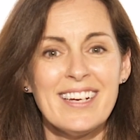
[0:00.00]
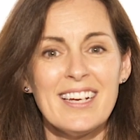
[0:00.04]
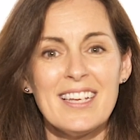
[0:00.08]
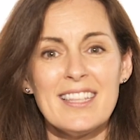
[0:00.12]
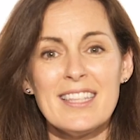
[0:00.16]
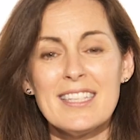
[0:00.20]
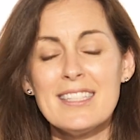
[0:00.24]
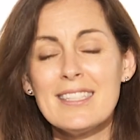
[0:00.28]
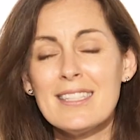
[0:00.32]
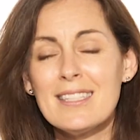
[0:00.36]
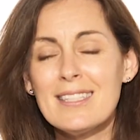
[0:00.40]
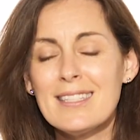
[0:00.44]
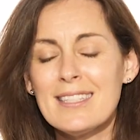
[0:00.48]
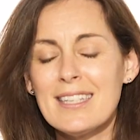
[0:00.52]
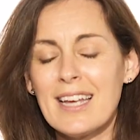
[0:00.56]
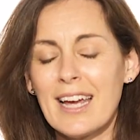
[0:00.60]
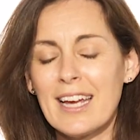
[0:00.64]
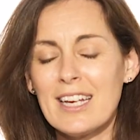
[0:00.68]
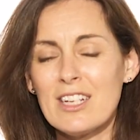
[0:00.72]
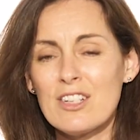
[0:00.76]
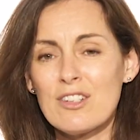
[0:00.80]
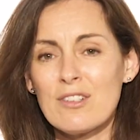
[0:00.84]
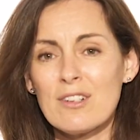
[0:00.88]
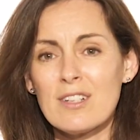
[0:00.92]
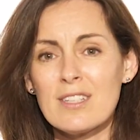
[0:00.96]
This is
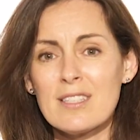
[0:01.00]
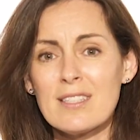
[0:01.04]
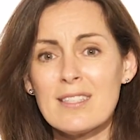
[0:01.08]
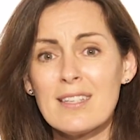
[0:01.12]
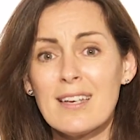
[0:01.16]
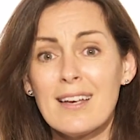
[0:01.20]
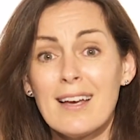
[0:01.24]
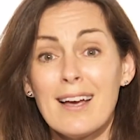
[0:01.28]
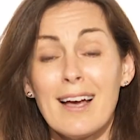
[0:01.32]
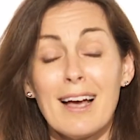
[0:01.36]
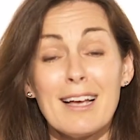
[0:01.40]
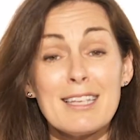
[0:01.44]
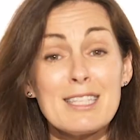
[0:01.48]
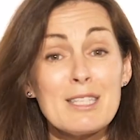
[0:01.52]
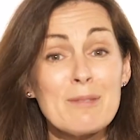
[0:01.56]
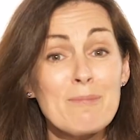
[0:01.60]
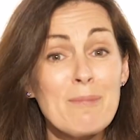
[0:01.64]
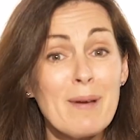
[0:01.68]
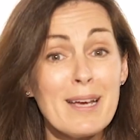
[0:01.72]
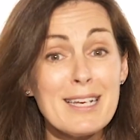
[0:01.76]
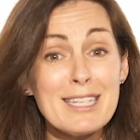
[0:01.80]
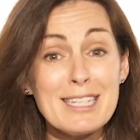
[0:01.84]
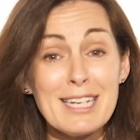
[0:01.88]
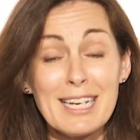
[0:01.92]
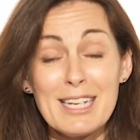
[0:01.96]
dangerous,
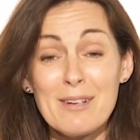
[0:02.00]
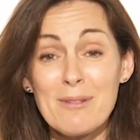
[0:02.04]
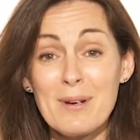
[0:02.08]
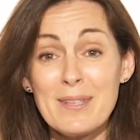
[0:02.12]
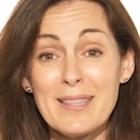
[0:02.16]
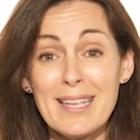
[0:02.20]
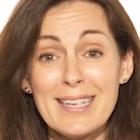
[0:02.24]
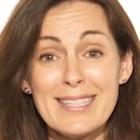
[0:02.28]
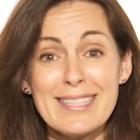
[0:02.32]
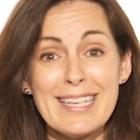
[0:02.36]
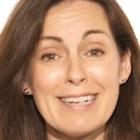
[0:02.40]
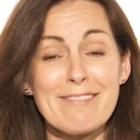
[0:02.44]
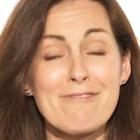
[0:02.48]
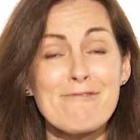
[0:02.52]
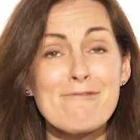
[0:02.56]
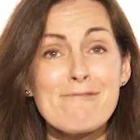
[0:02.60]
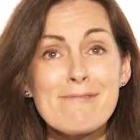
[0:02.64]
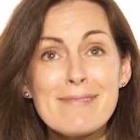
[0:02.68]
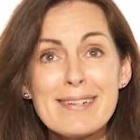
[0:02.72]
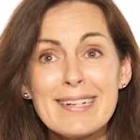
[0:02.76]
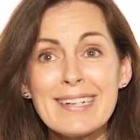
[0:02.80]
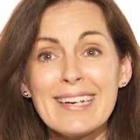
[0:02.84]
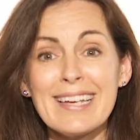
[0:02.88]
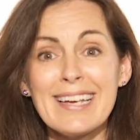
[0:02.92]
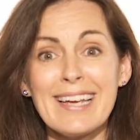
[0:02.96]
especially when there's a
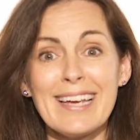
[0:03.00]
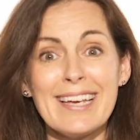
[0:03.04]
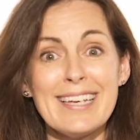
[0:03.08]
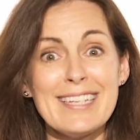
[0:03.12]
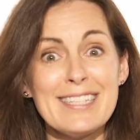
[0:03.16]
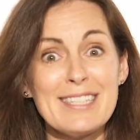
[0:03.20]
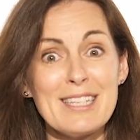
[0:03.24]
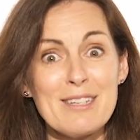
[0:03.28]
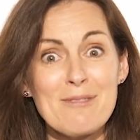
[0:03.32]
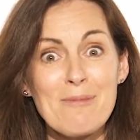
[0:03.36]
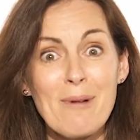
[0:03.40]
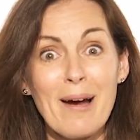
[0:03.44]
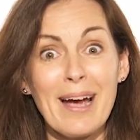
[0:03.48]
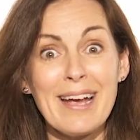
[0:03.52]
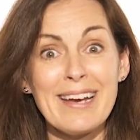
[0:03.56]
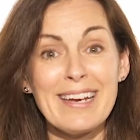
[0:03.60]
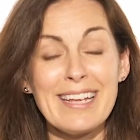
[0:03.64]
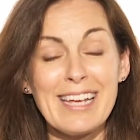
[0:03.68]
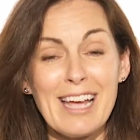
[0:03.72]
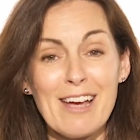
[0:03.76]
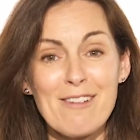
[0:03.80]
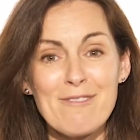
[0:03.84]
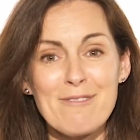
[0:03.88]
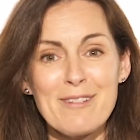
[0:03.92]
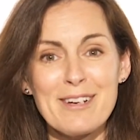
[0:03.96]
really easy way to
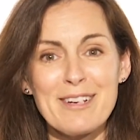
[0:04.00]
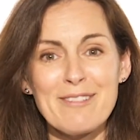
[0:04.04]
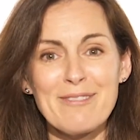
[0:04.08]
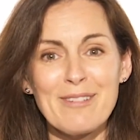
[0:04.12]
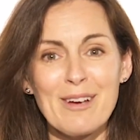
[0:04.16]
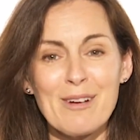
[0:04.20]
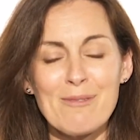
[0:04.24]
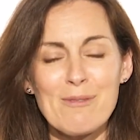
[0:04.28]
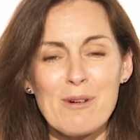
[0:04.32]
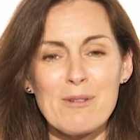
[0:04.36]
get rid of it,